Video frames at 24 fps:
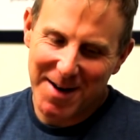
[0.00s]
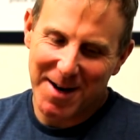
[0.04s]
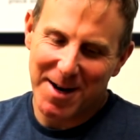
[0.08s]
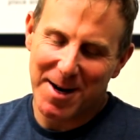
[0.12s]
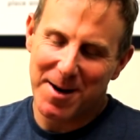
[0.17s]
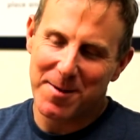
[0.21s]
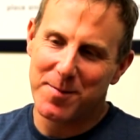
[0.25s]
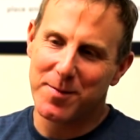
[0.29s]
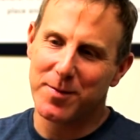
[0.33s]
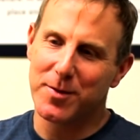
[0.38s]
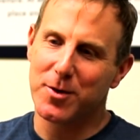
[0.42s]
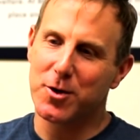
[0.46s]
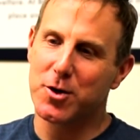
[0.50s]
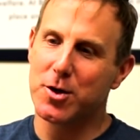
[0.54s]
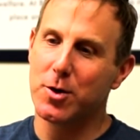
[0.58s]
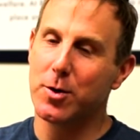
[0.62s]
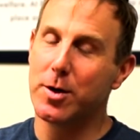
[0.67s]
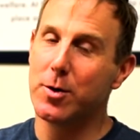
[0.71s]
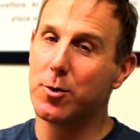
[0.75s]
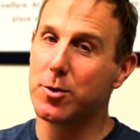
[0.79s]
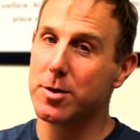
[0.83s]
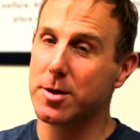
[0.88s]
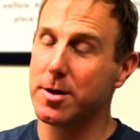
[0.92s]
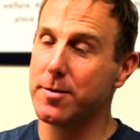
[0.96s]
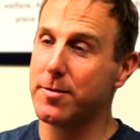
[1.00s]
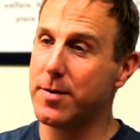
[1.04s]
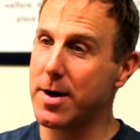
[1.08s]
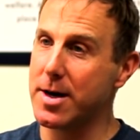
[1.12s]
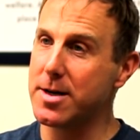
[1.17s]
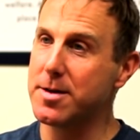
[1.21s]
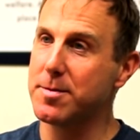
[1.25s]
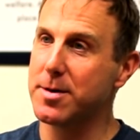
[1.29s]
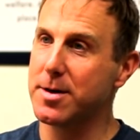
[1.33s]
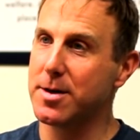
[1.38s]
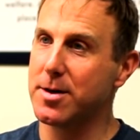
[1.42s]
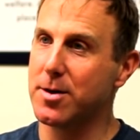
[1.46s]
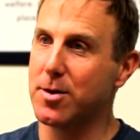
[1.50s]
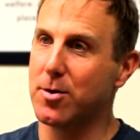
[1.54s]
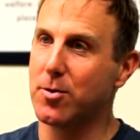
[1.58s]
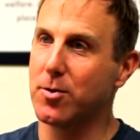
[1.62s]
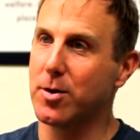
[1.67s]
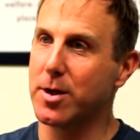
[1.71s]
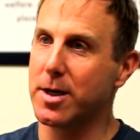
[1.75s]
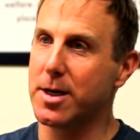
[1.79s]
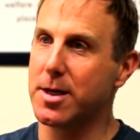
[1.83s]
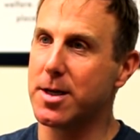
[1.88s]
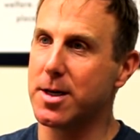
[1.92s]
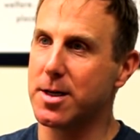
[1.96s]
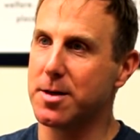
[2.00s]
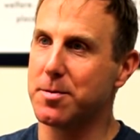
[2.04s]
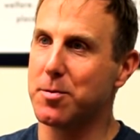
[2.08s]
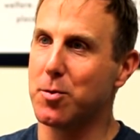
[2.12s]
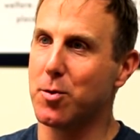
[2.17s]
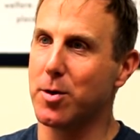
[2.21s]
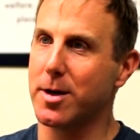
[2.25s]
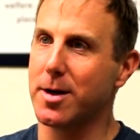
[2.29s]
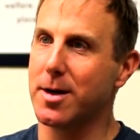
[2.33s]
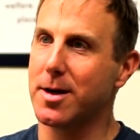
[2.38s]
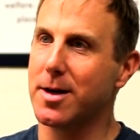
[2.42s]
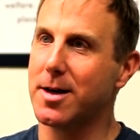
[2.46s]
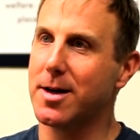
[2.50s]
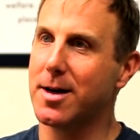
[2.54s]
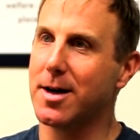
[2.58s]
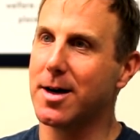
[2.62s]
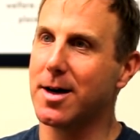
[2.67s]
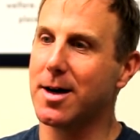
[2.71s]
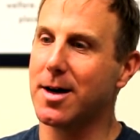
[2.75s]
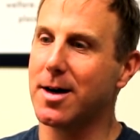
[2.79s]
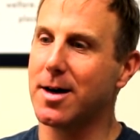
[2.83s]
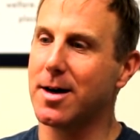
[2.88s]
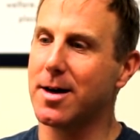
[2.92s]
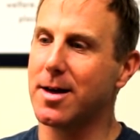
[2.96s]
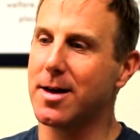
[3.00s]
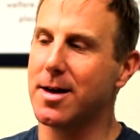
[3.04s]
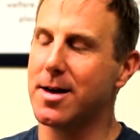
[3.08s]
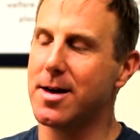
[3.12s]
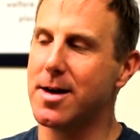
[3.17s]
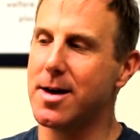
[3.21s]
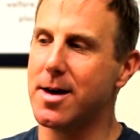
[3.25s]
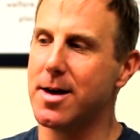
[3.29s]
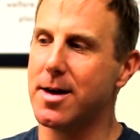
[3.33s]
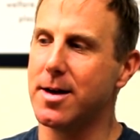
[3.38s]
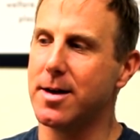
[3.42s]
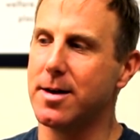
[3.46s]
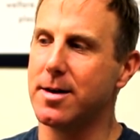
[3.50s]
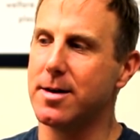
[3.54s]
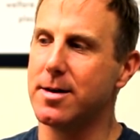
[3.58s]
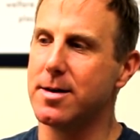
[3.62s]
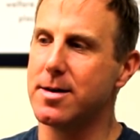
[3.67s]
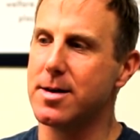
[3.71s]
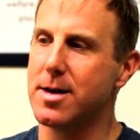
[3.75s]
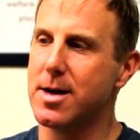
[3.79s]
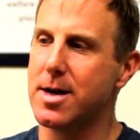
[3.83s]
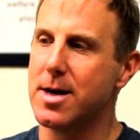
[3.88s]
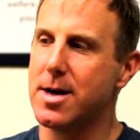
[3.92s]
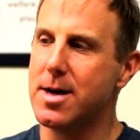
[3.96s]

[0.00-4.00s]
um, so it was an investment only at this point, uh, and